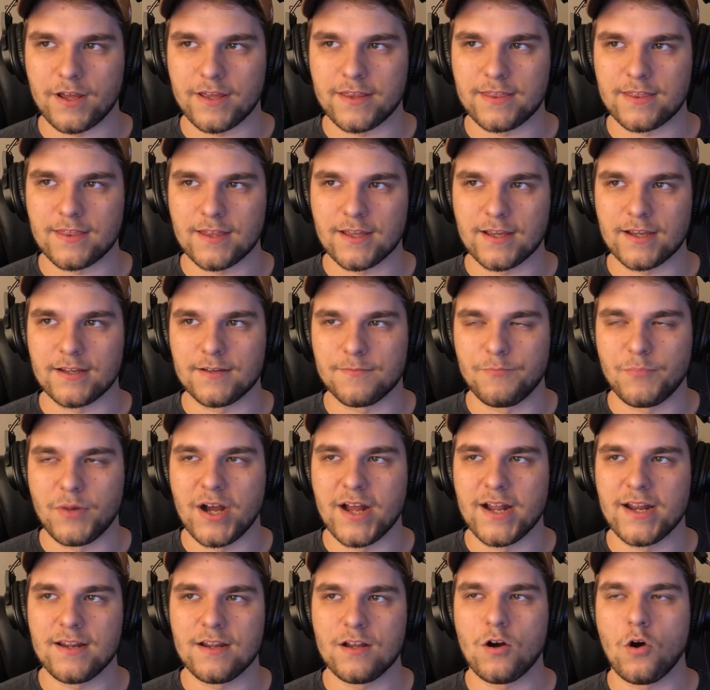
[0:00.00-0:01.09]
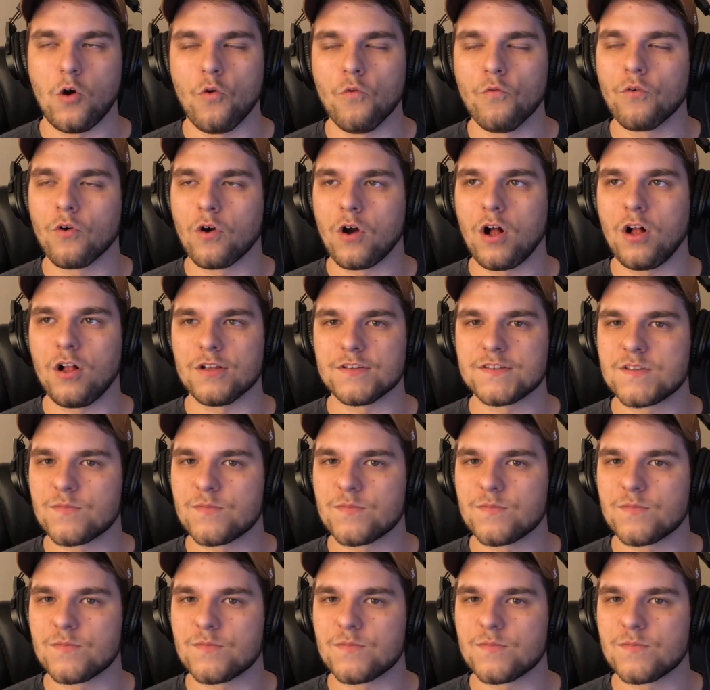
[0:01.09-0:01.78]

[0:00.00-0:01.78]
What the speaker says: I think. But overall,